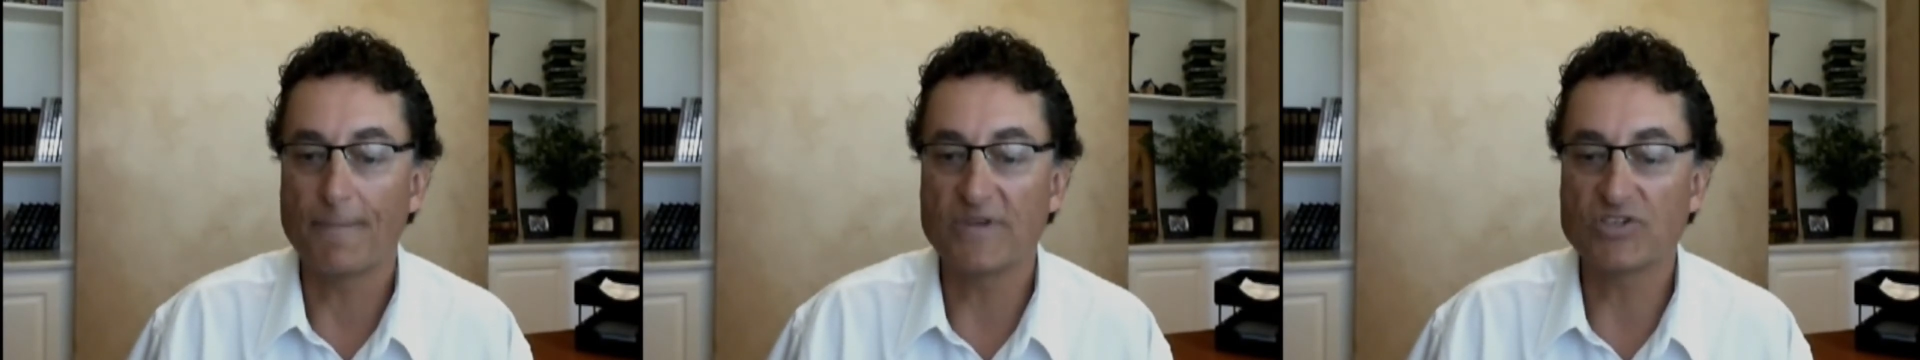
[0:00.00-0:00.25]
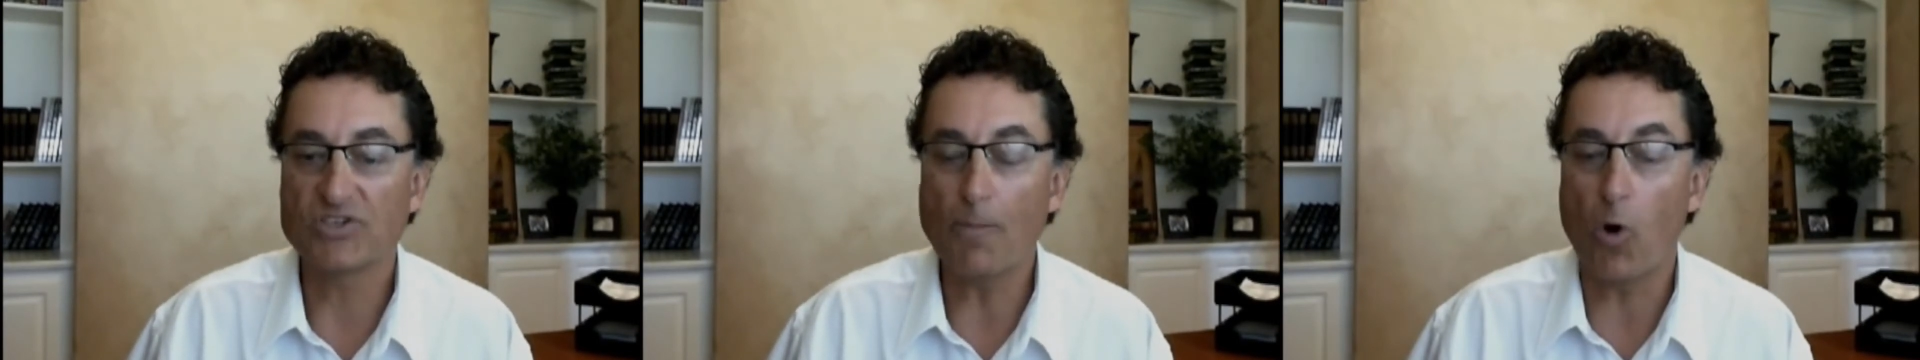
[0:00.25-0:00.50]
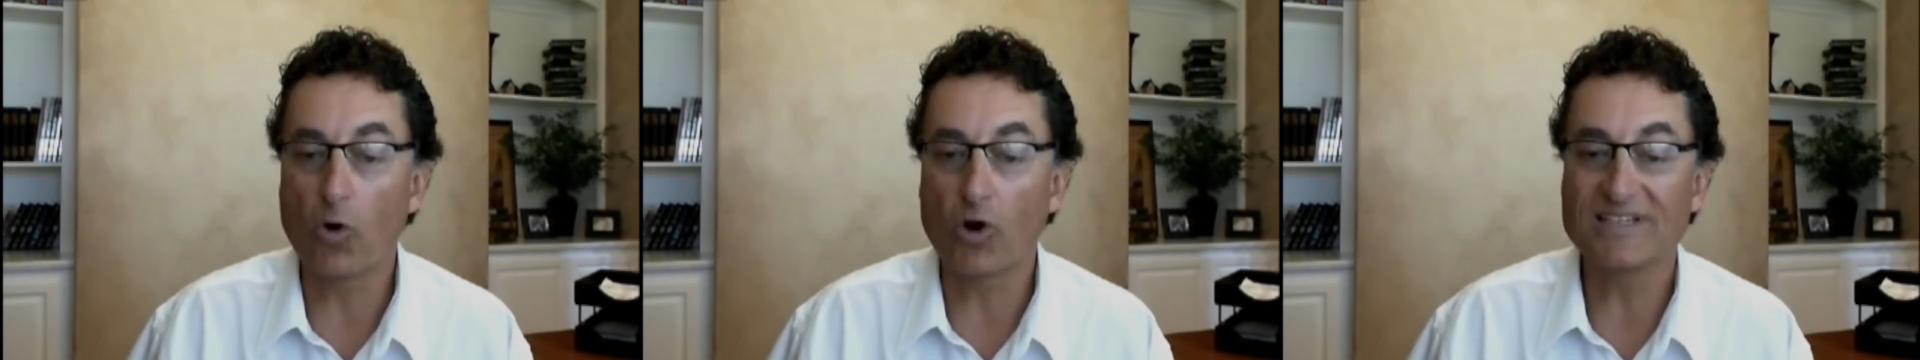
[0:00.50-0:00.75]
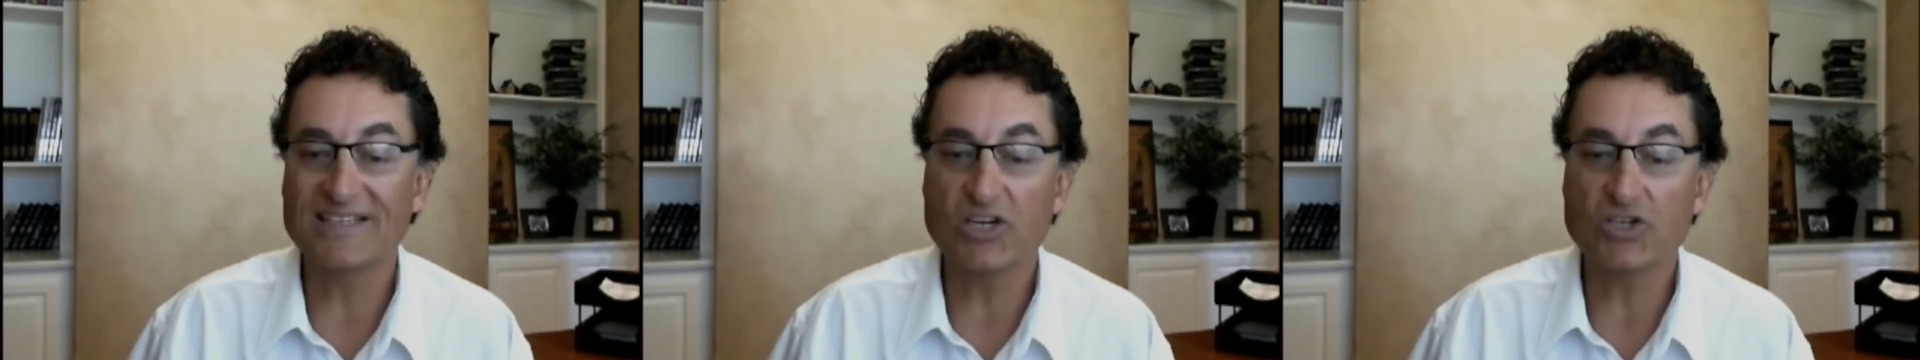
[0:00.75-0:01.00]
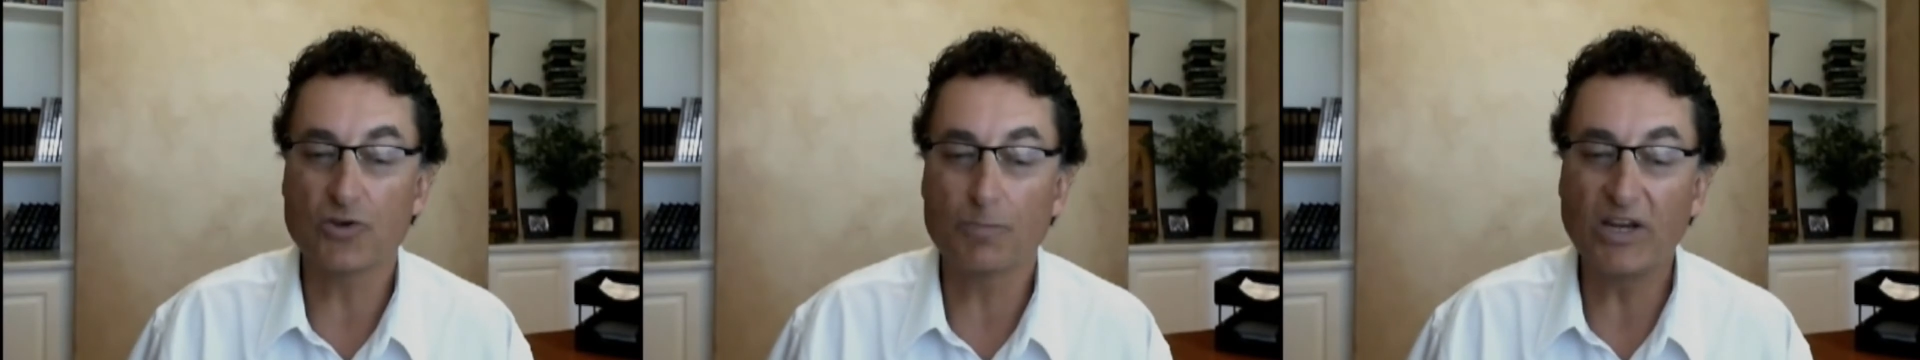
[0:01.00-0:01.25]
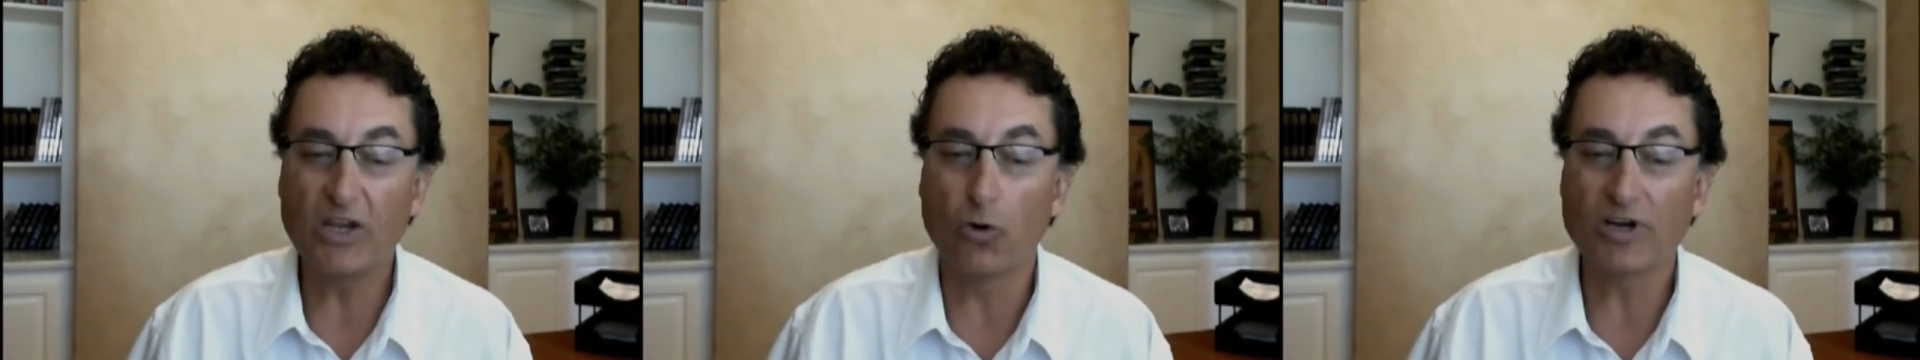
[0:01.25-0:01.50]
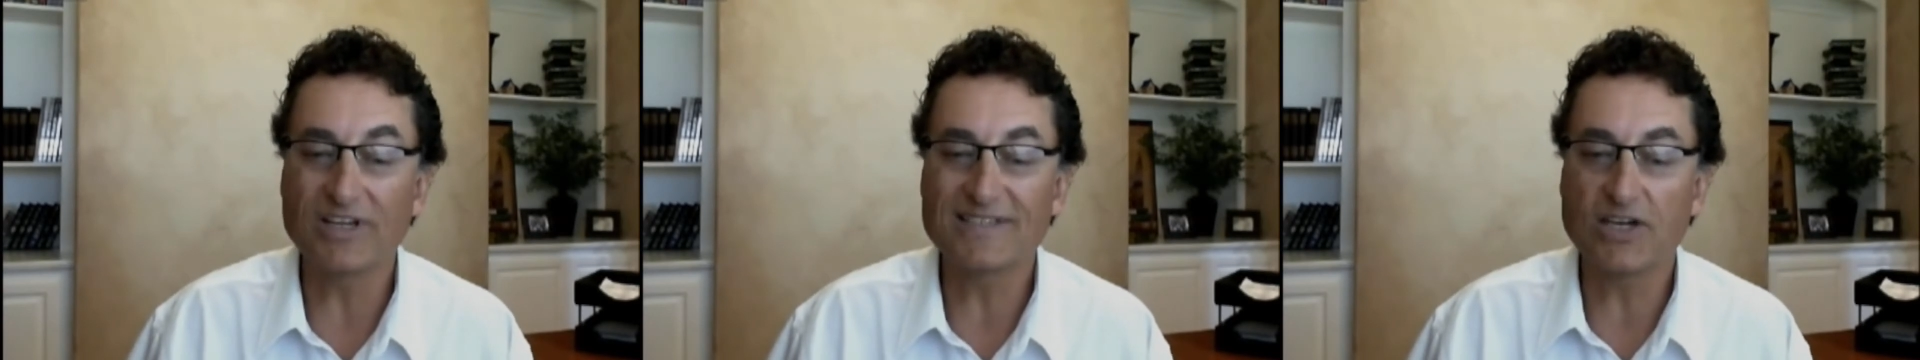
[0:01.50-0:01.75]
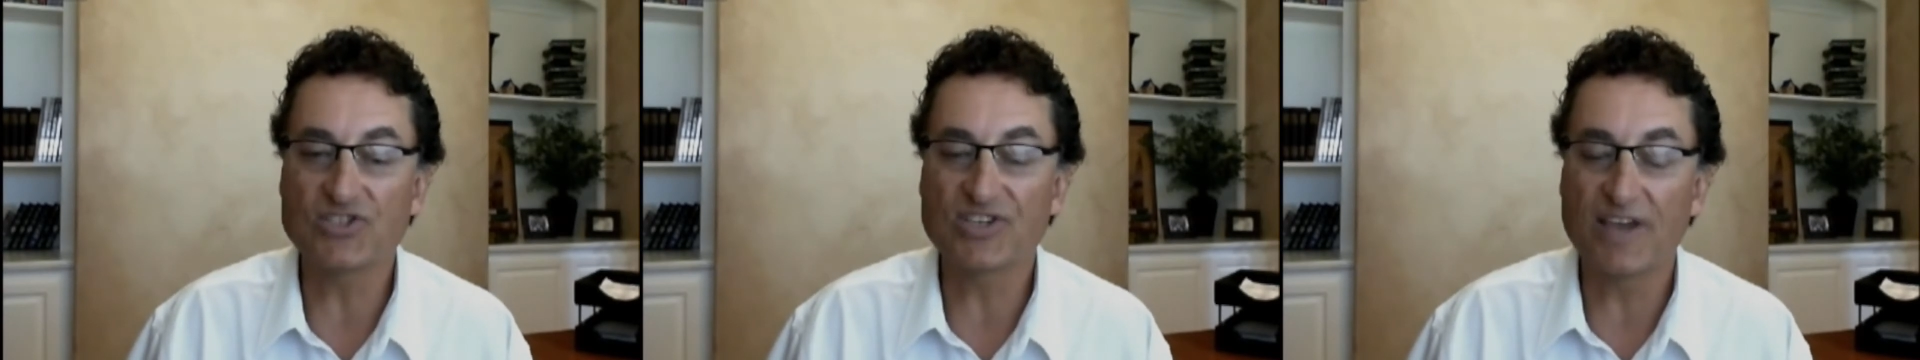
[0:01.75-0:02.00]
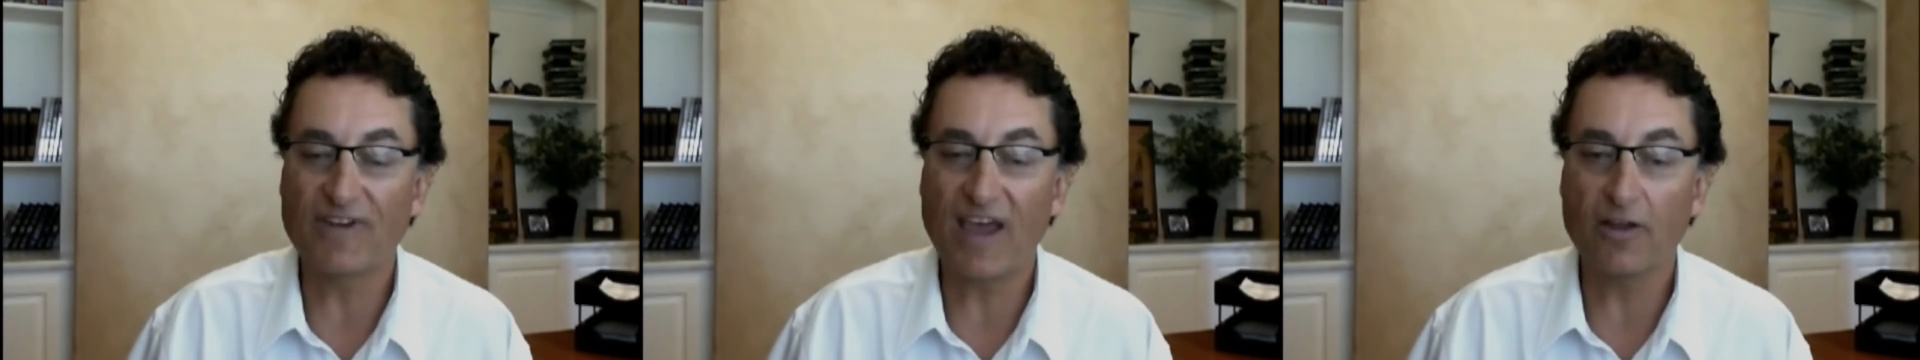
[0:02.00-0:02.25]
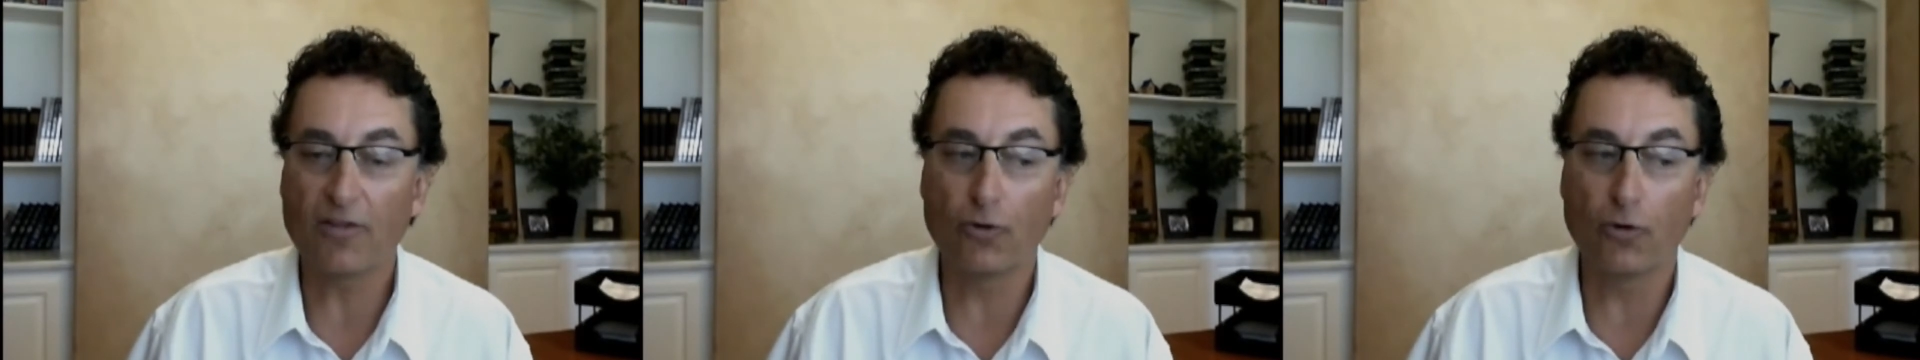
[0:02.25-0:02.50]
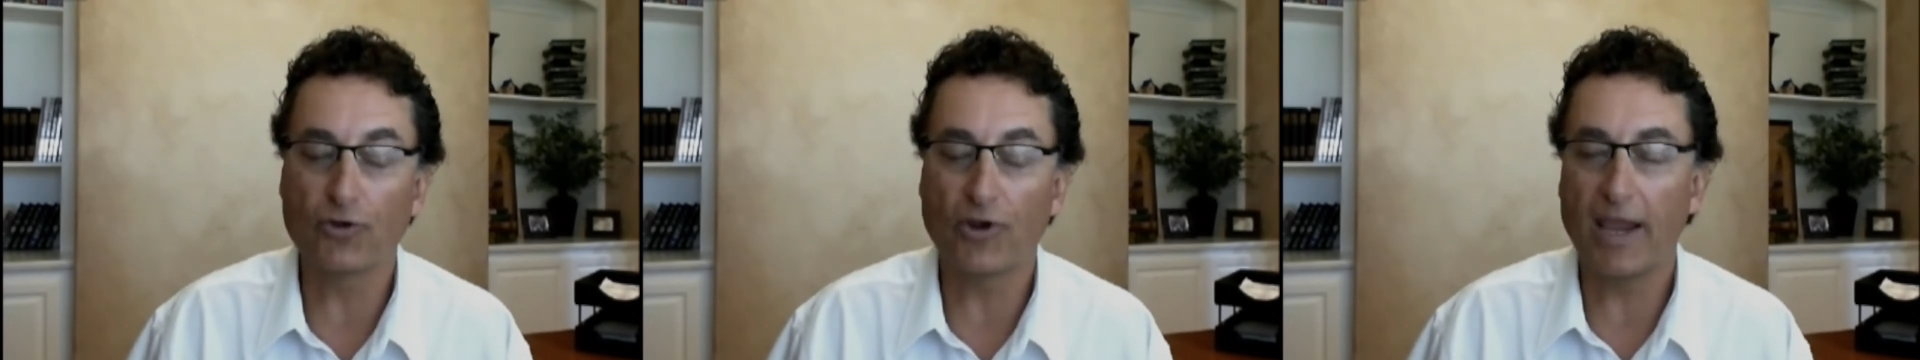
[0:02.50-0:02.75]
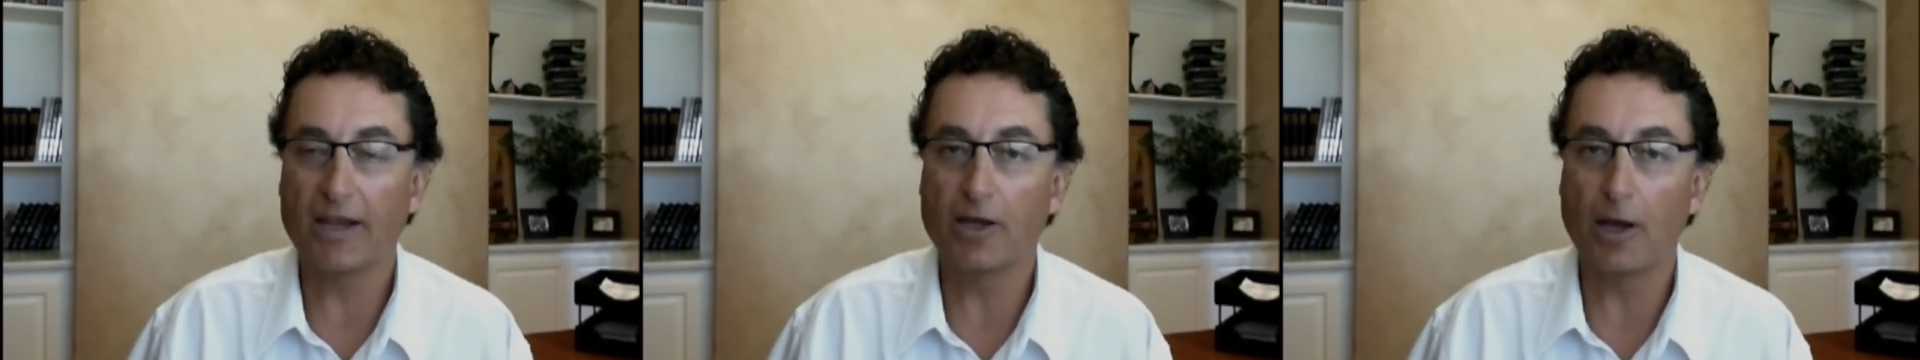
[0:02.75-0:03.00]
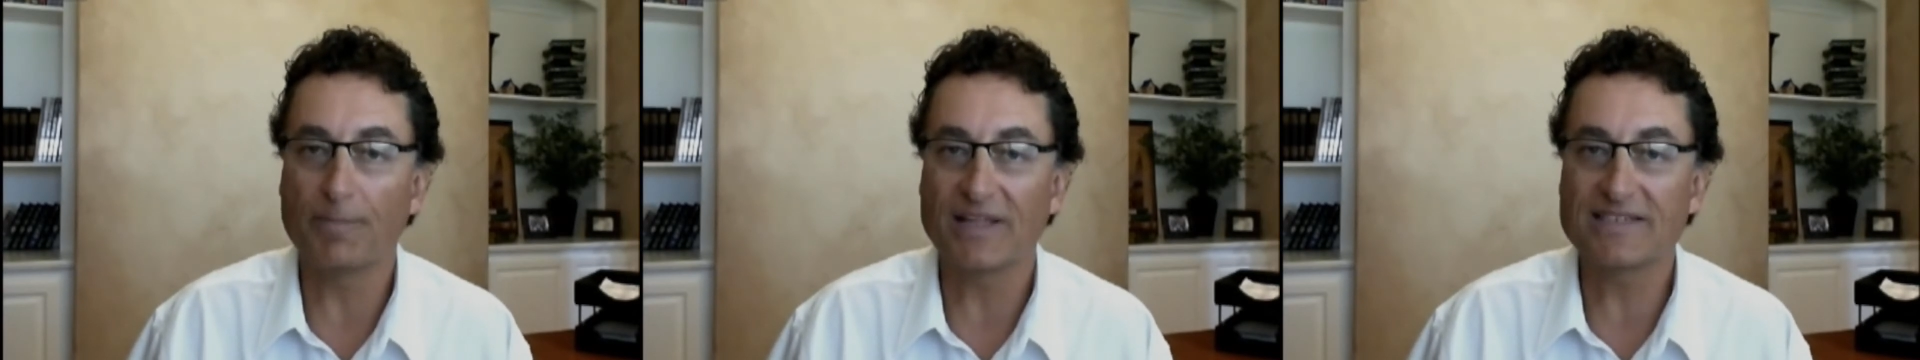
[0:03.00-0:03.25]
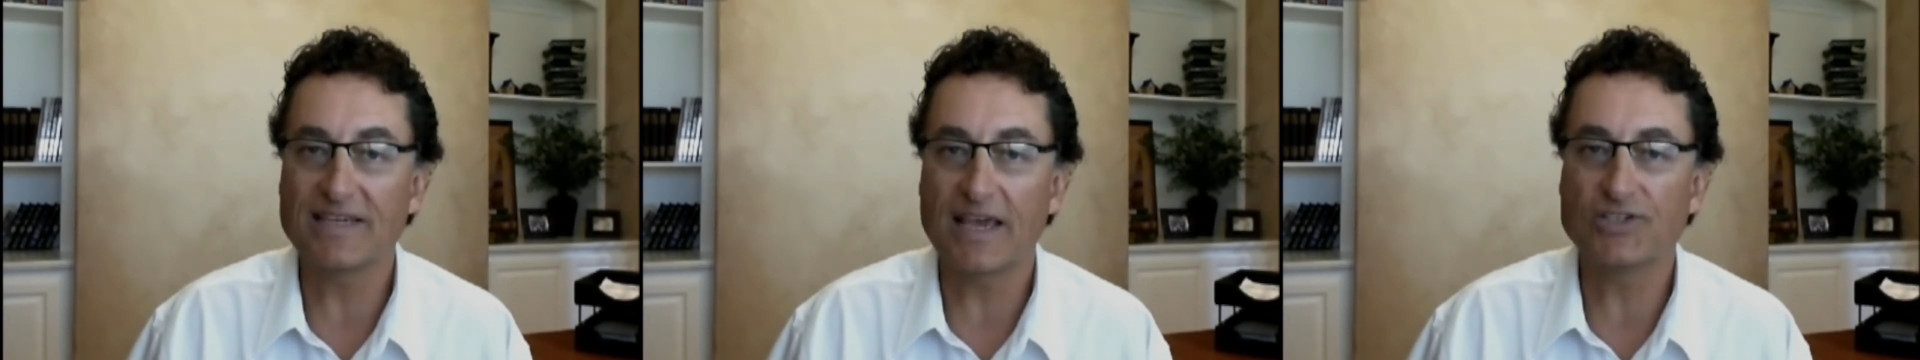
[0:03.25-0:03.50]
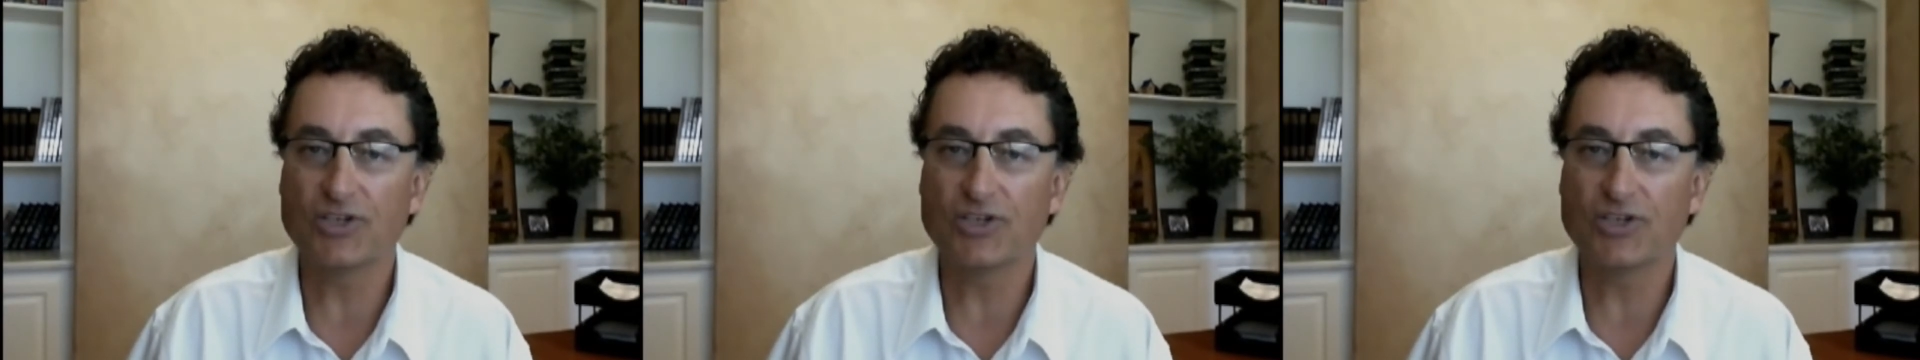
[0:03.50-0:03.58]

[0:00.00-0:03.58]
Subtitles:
some organizations, or many organizations, have kind of thrown their hand up that says,